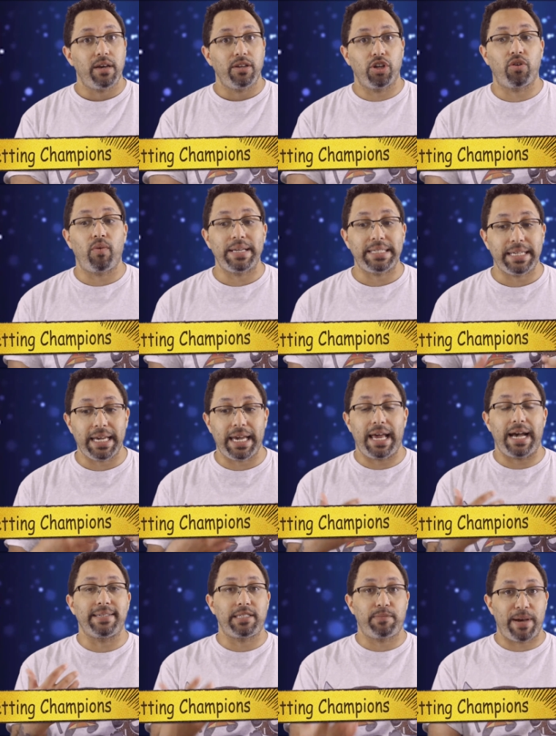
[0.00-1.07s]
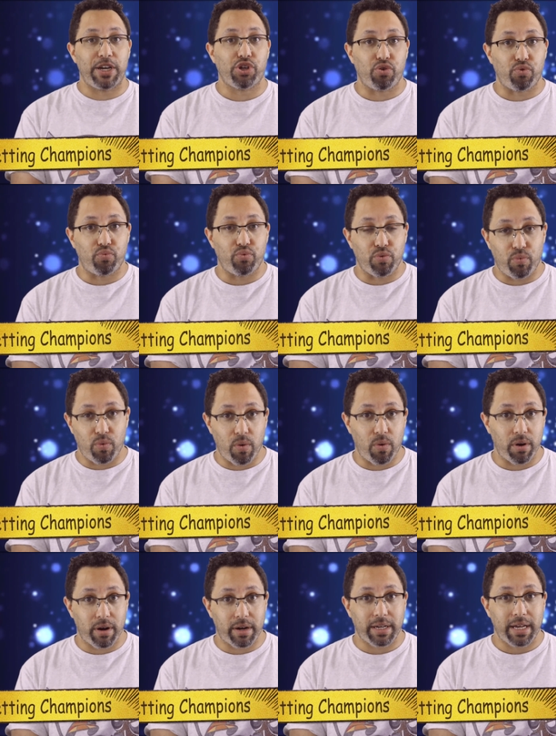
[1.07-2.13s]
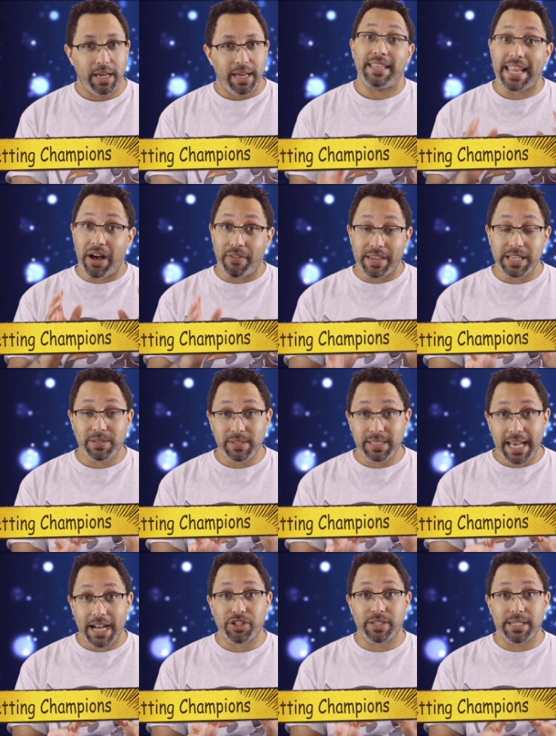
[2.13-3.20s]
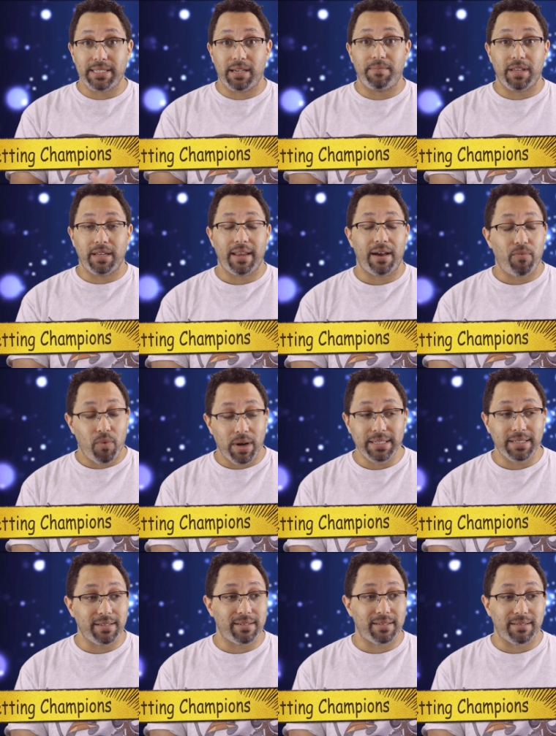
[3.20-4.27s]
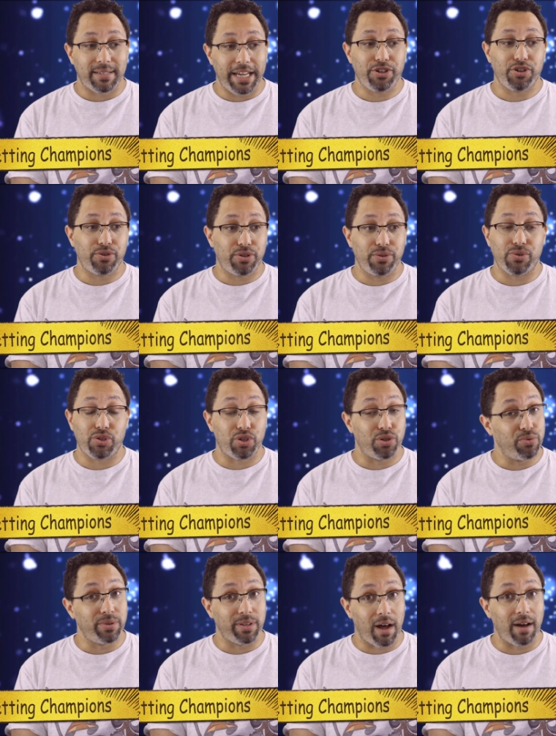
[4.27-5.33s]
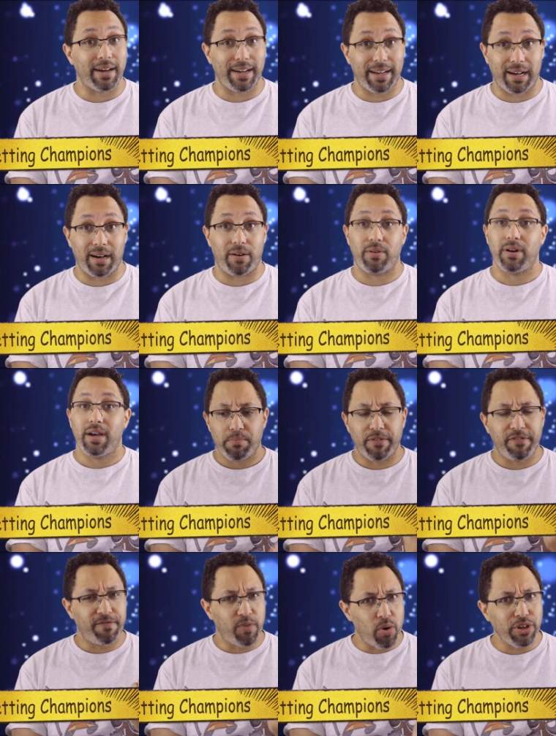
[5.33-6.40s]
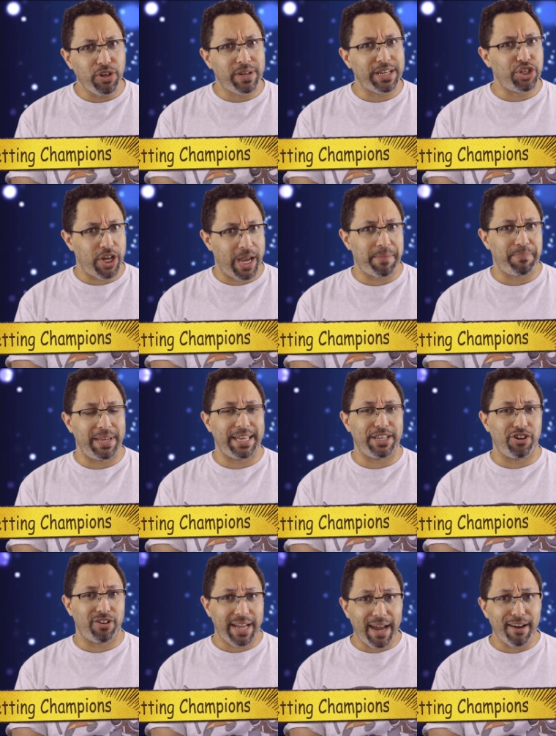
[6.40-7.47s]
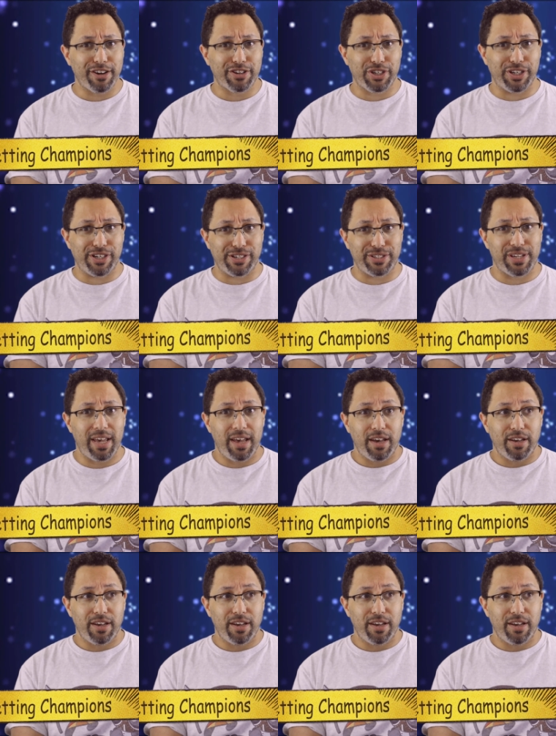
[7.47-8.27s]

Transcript: you're going to get a special reward. Now, this was actually something that wasn't introduced too long ago. Before you could champion your characters,